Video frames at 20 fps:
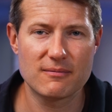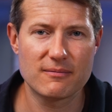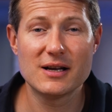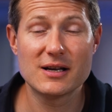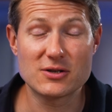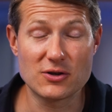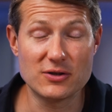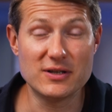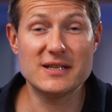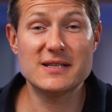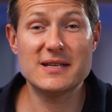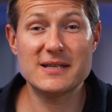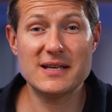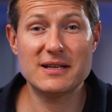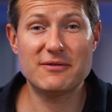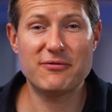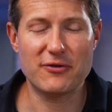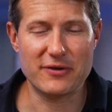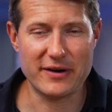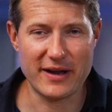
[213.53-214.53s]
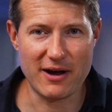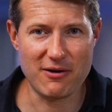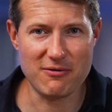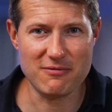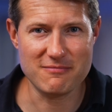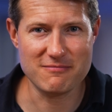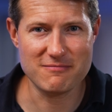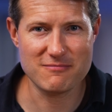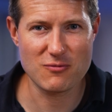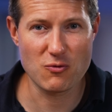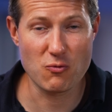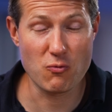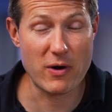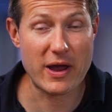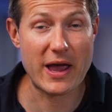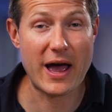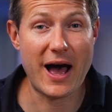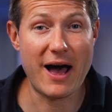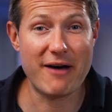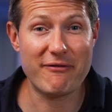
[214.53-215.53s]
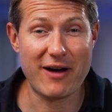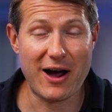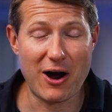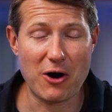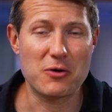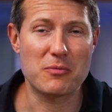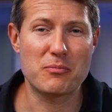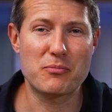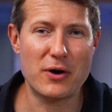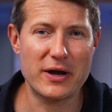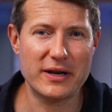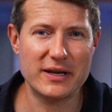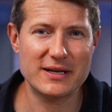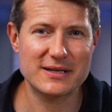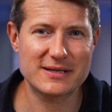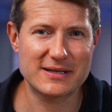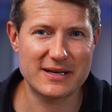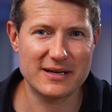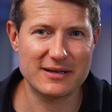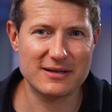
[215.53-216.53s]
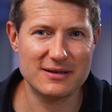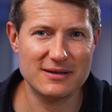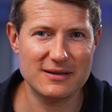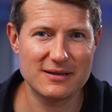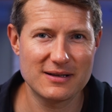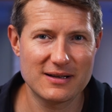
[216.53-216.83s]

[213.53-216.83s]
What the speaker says: So this is it for now. We have our branding skill,